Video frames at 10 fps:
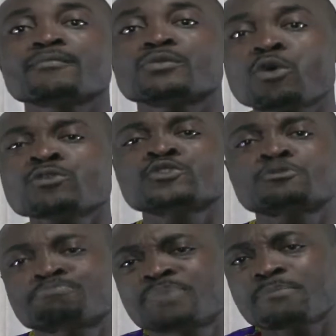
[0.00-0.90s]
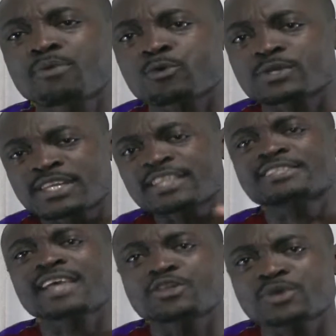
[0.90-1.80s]
Those people, this
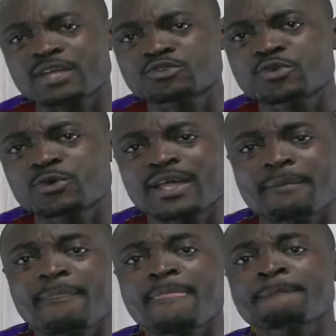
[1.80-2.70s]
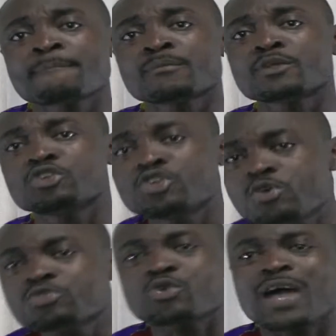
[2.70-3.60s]
is how you get to know them.
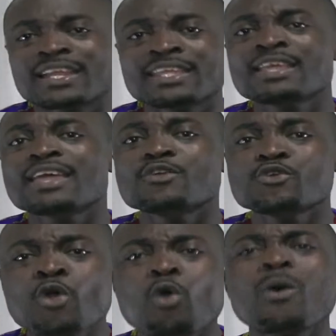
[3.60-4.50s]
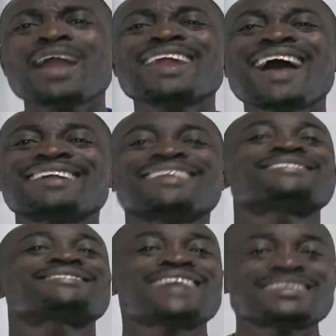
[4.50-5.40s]
Usually no one
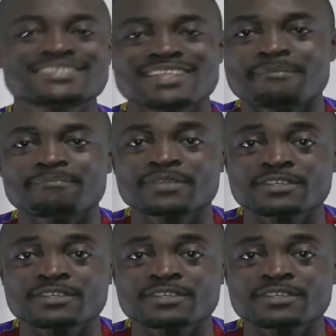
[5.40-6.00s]
understands them.